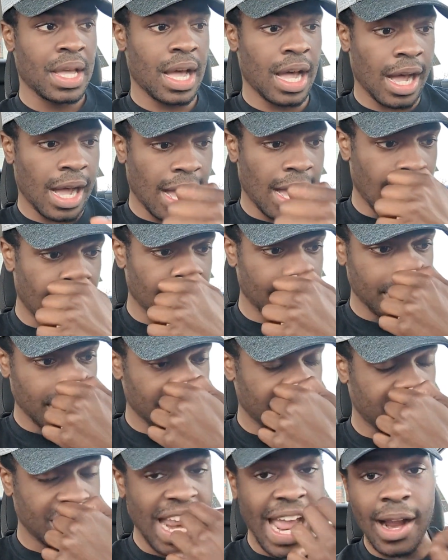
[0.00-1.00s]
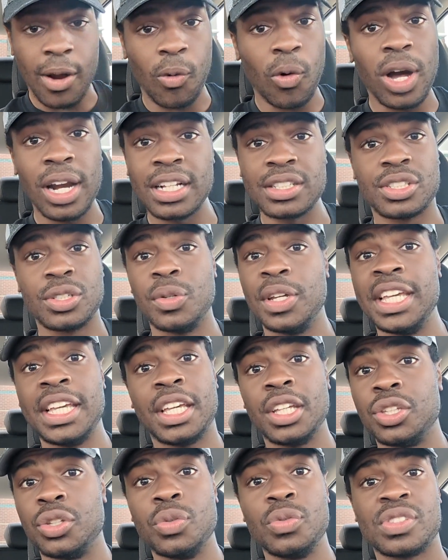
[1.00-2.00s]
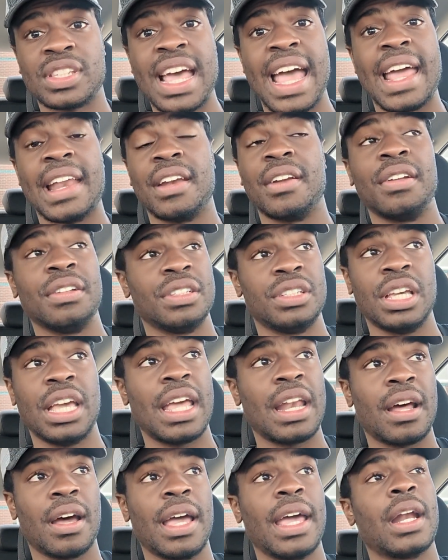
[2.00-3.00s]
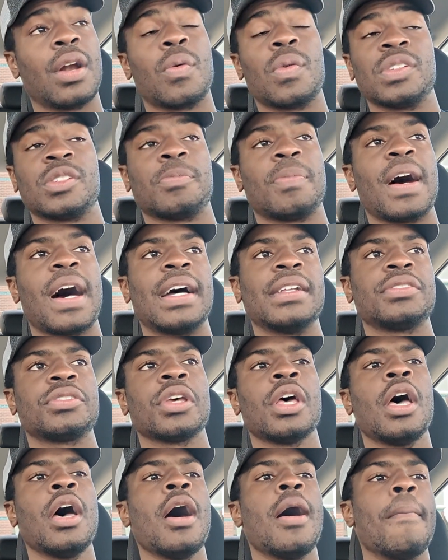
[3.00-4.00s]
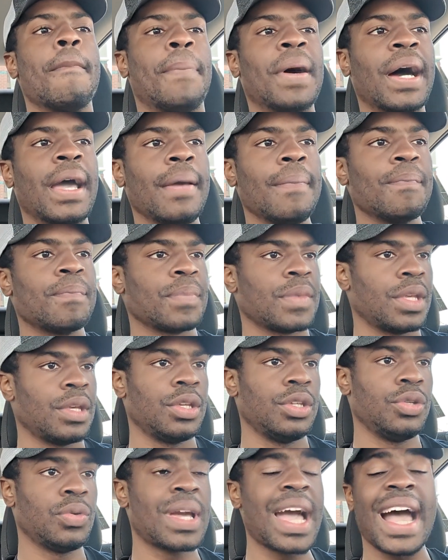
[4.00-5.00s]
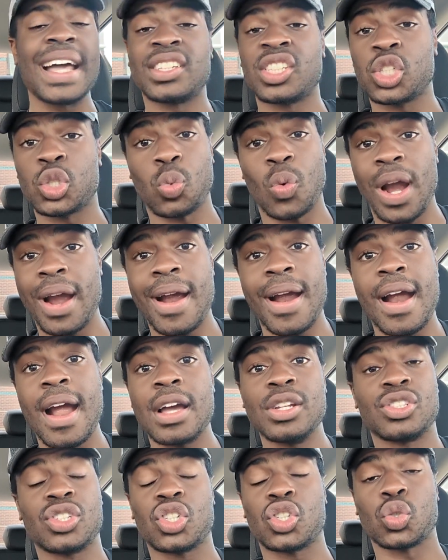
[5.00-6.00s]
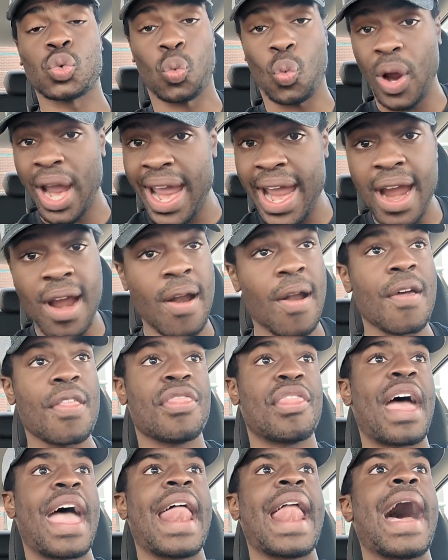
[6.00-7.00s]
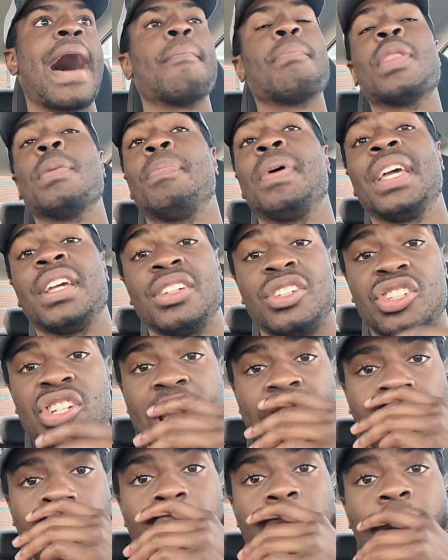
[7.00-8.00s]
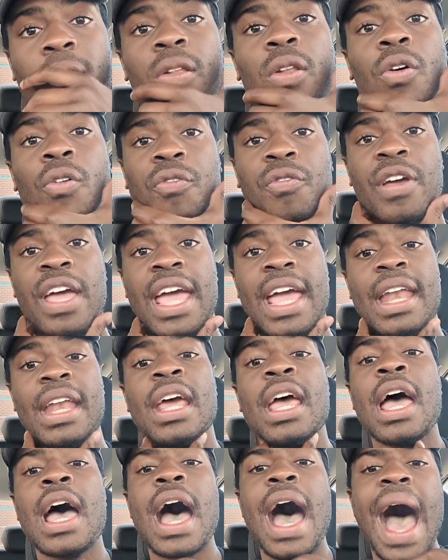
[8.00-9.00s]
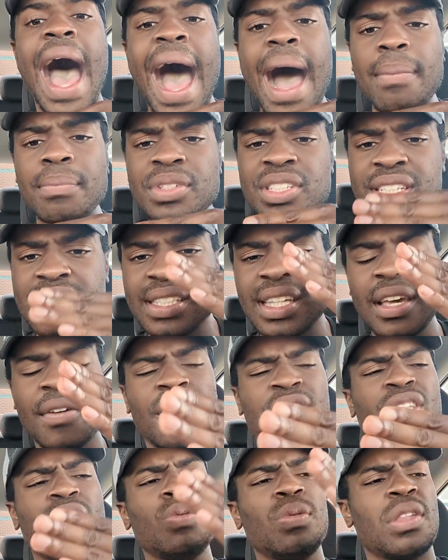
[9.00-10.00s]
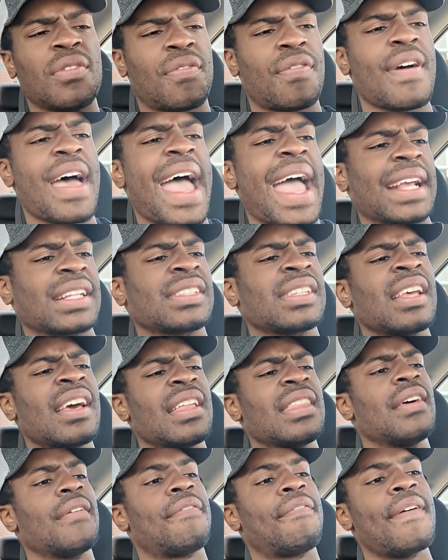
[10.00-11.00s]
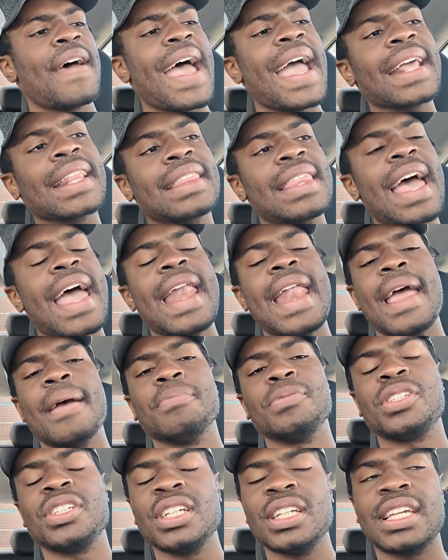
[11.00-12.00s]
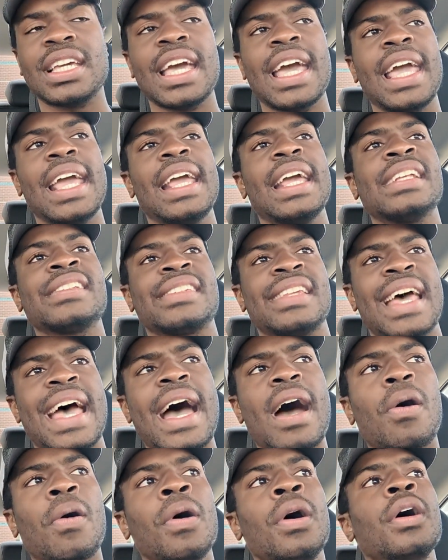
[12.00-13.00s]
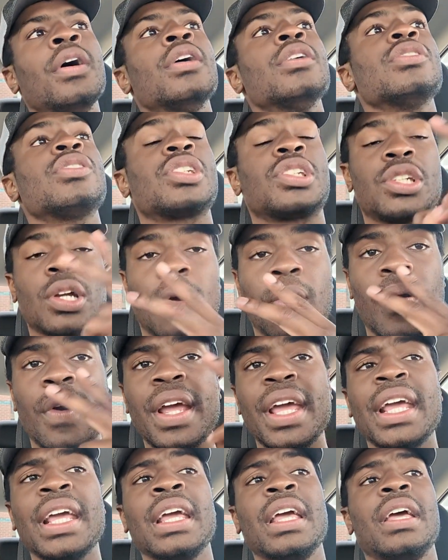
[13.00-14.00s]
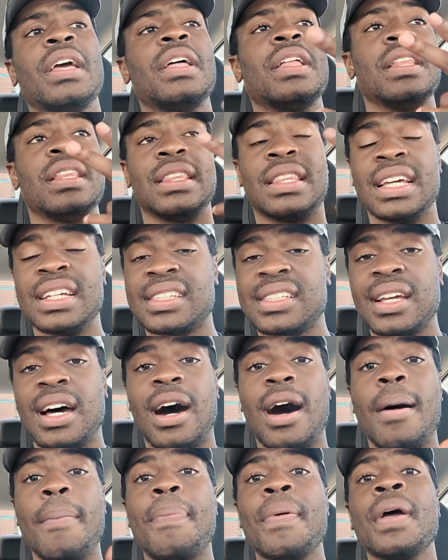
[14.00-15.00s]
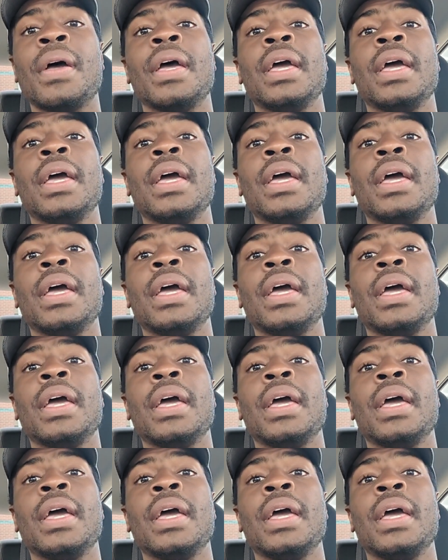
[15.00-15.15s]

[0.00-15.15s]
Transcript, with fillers: Uh, if Jack wanted to, he could use that in a in a in a response. But you guys swear swear that I'm the biggest Jack Harlow fan. I'm just giving you the facts. The fact that MGK is now stirring this up.